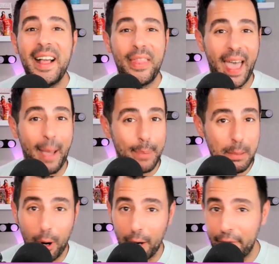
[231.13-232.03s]
that
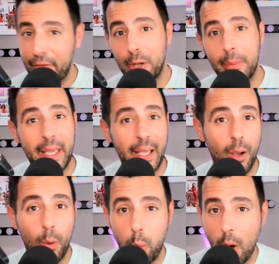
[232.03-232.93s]
people are filming
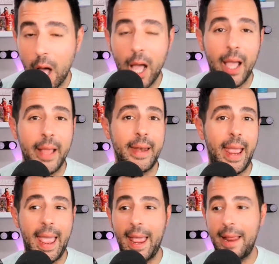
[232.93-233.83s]
Juan
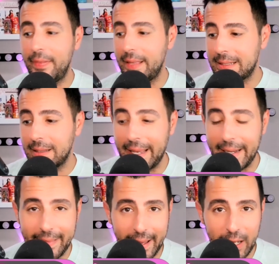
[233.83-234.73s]
and this
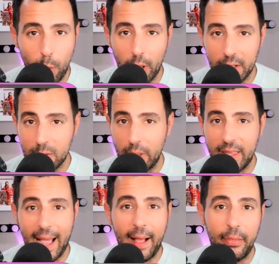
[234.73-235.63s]
lady that he works with
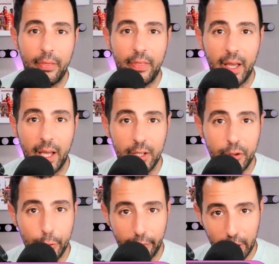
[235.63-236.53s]
at the
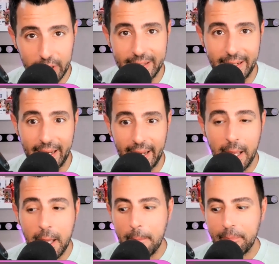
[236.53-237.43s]
university,